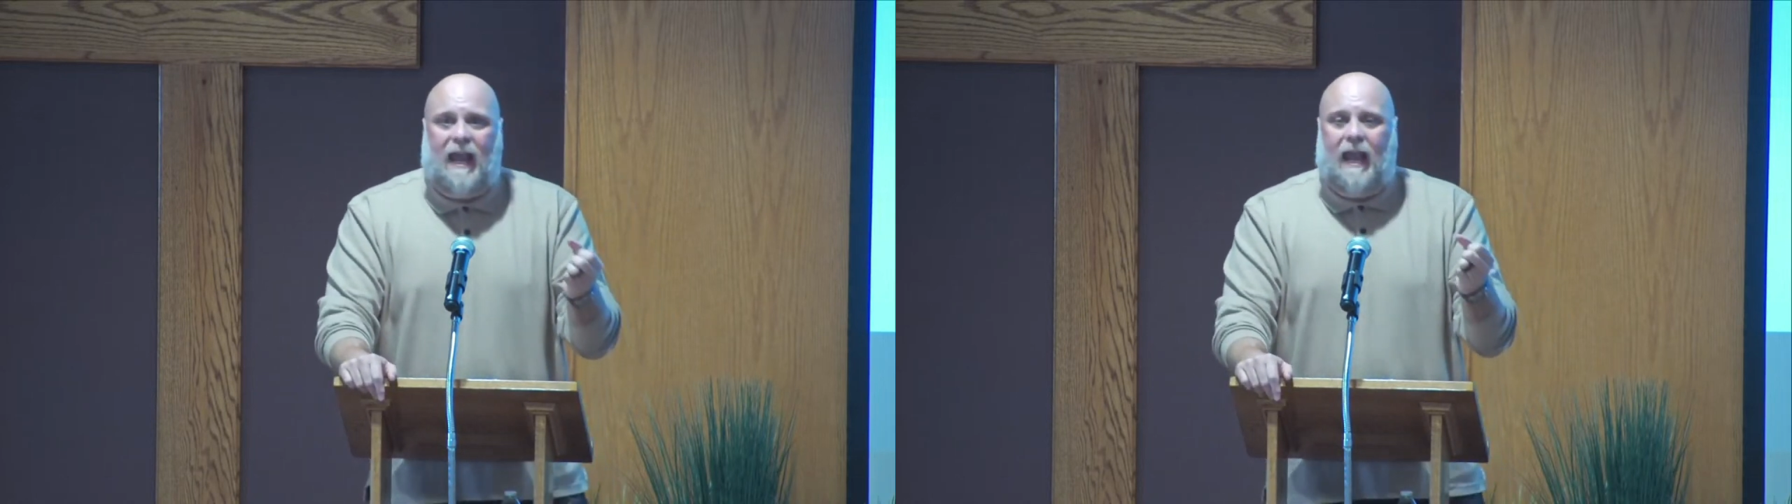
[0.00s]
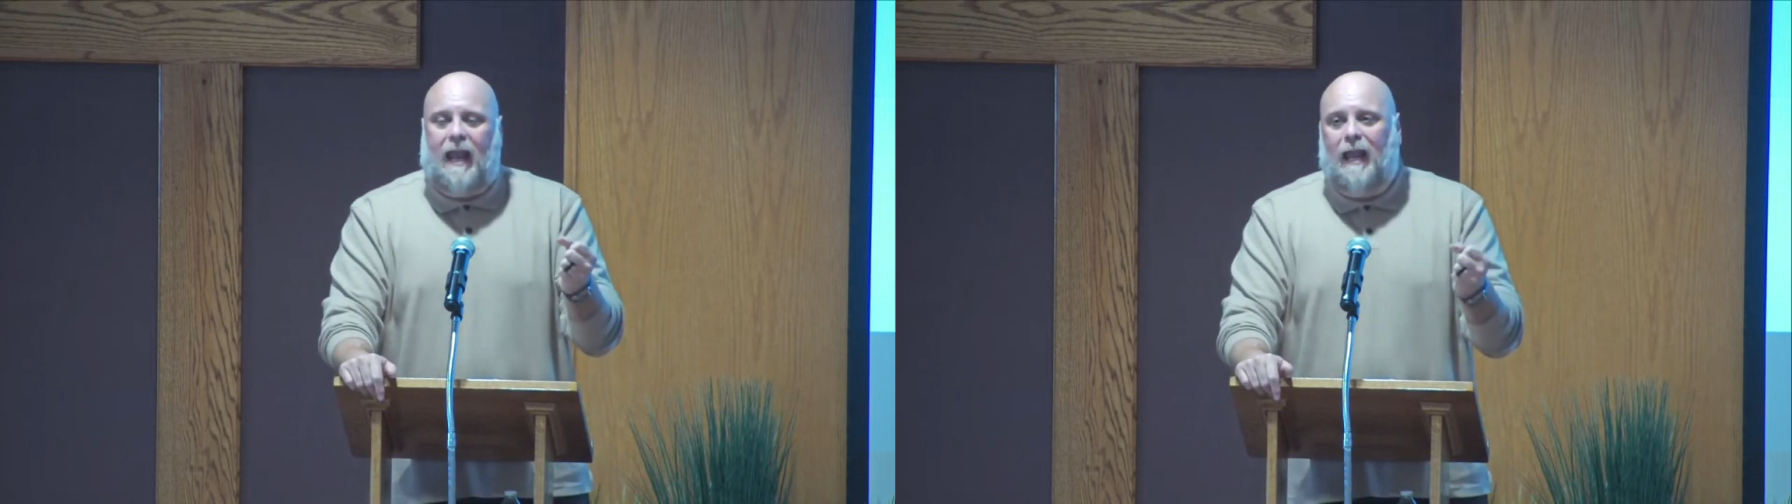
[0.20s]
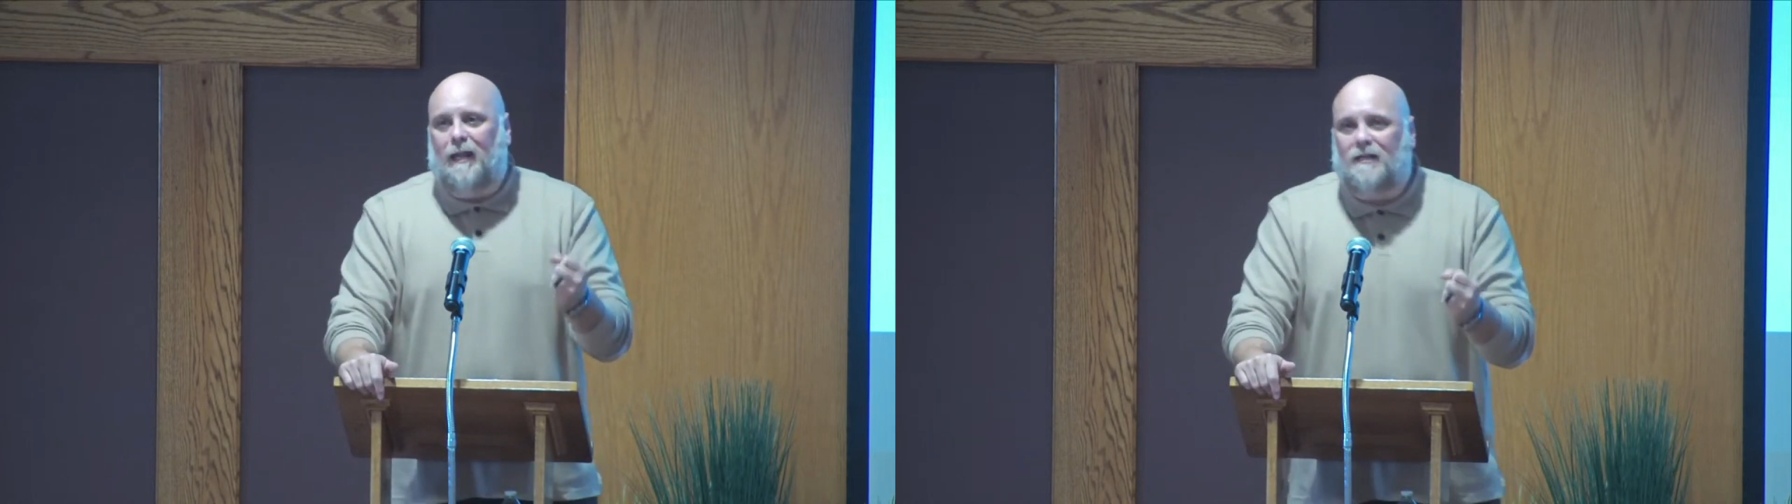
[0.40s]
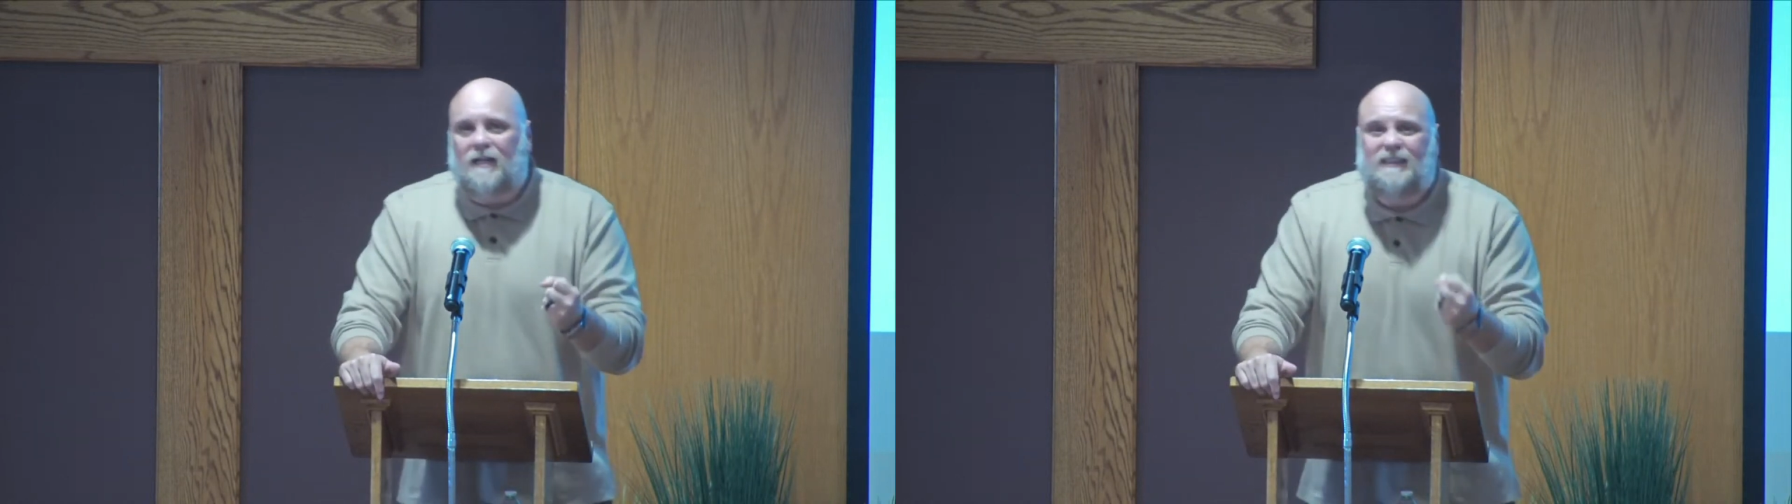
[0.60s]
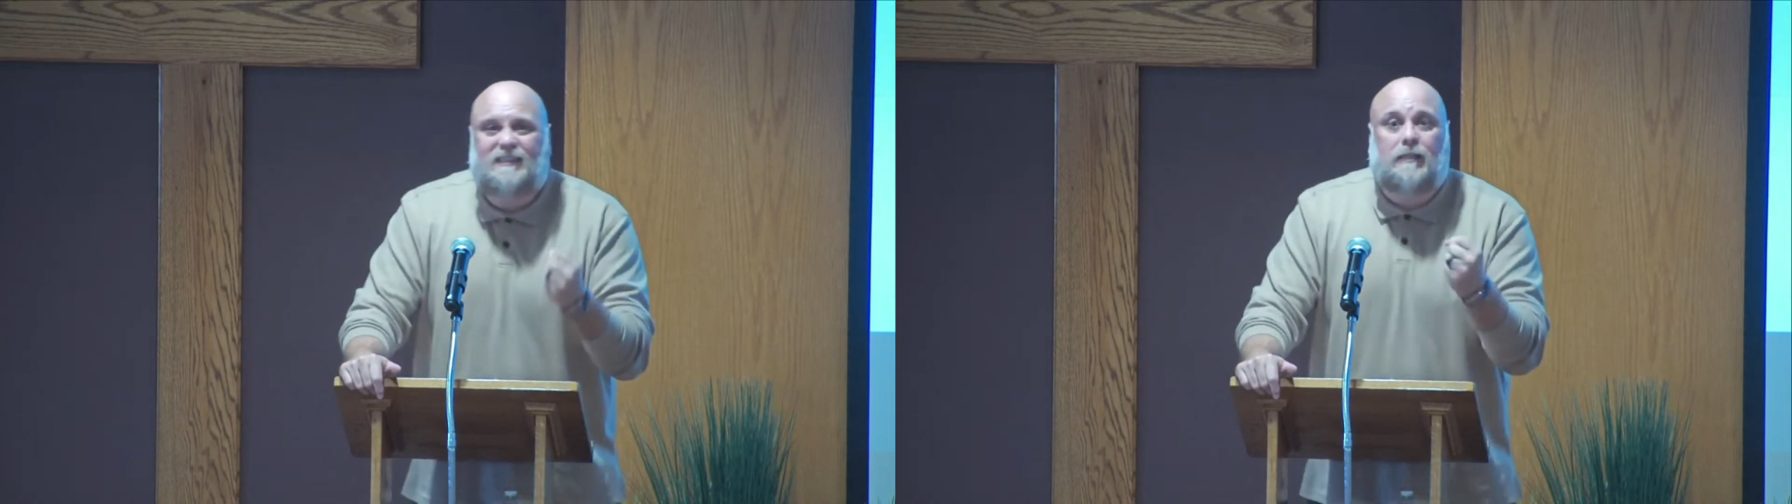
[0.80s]
and
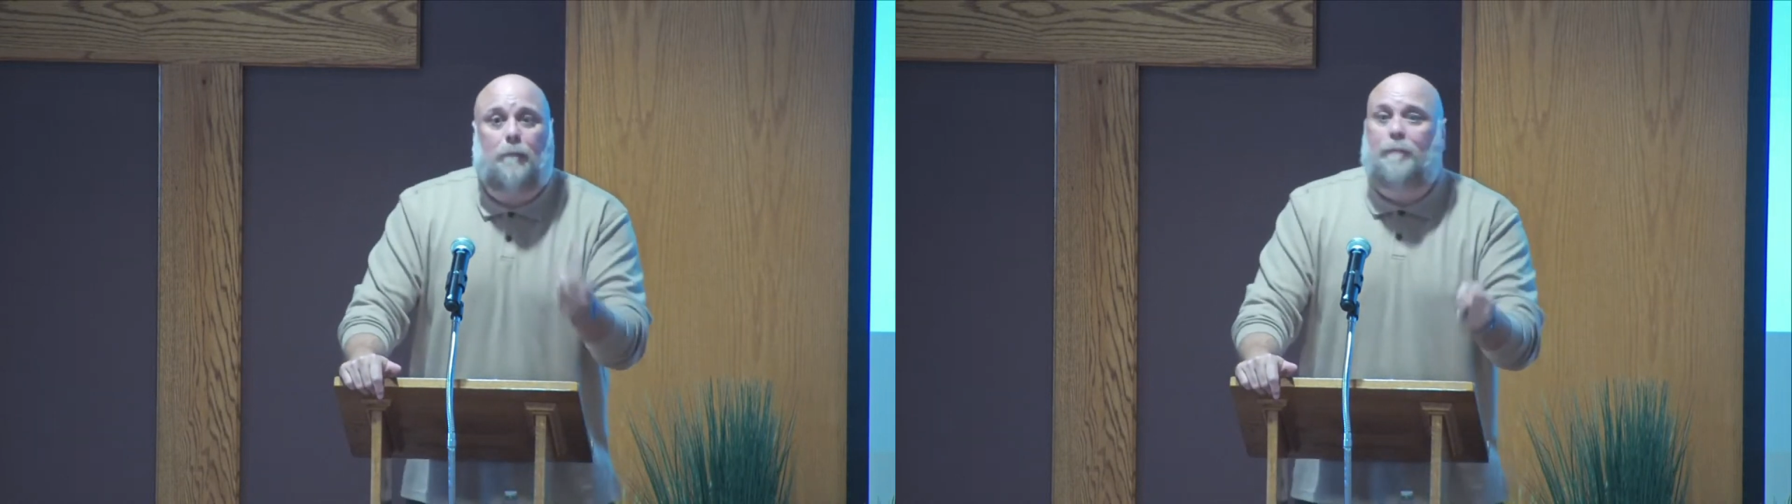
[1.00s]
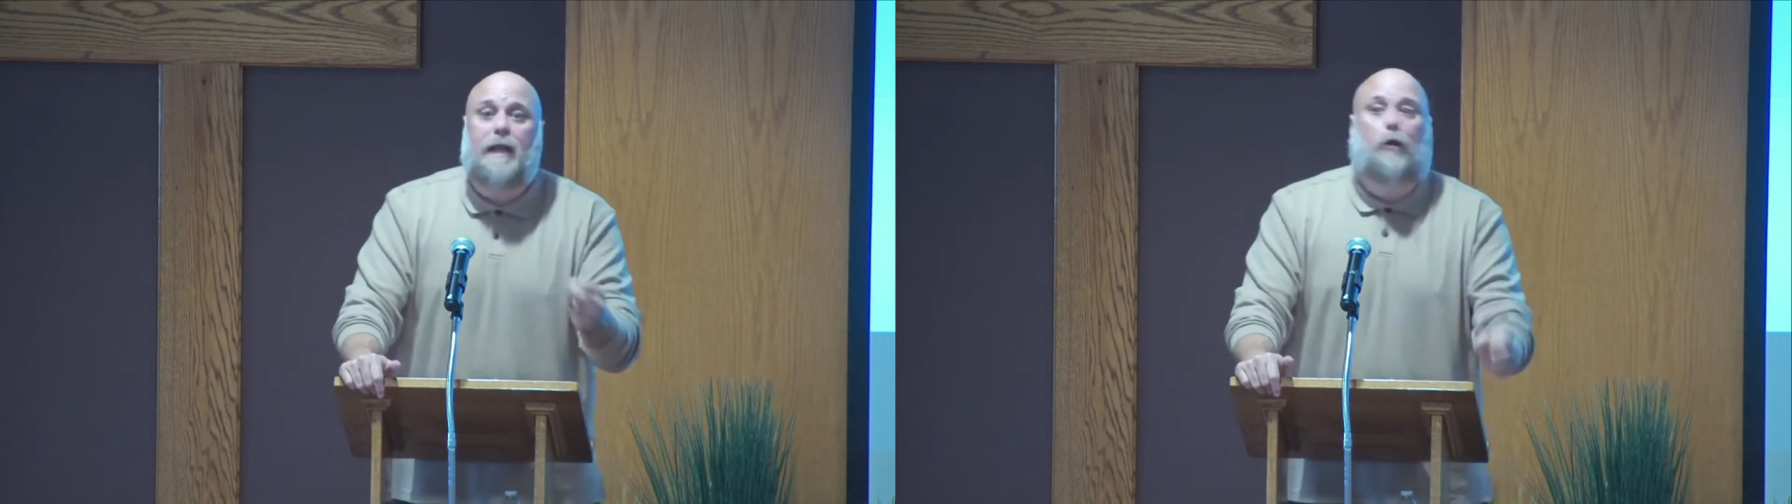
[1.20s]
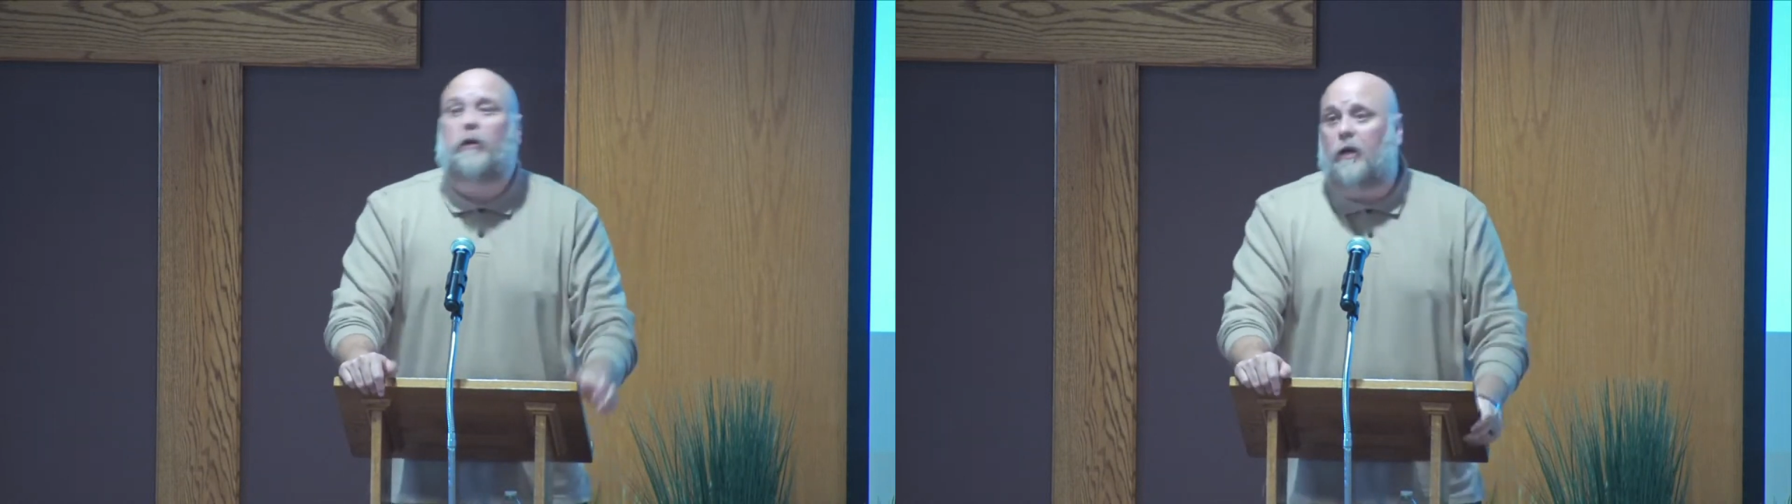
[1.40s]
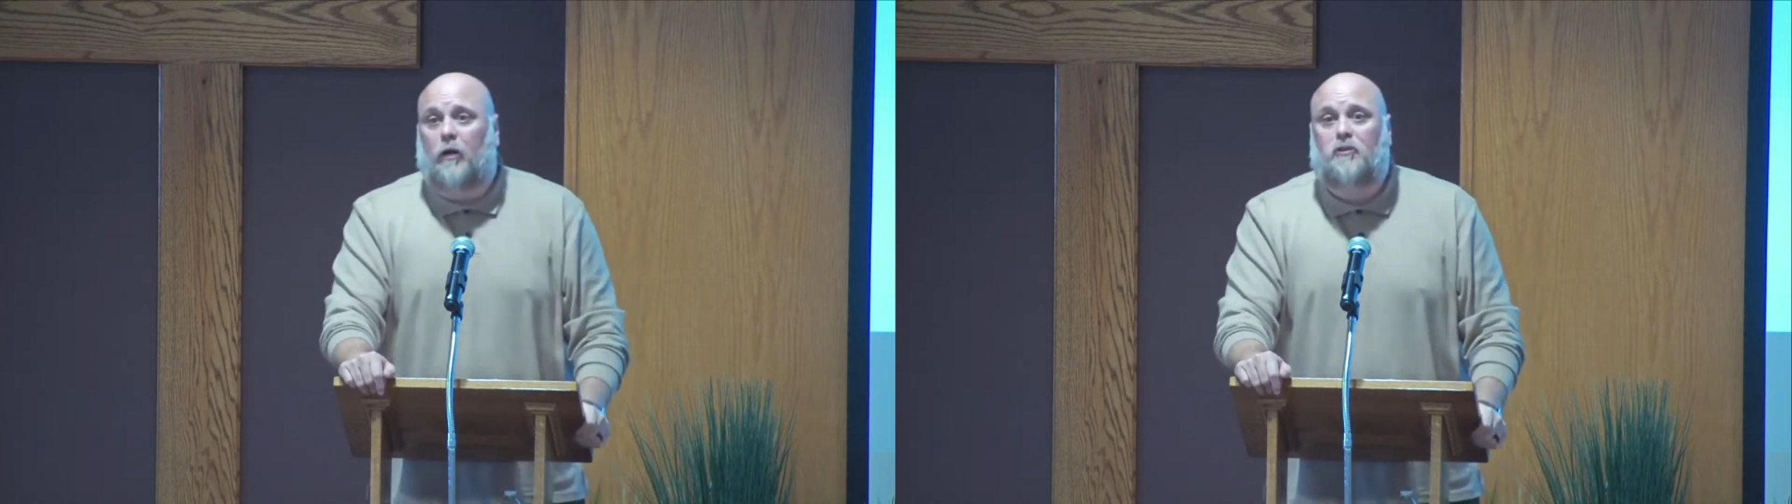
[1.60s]
superior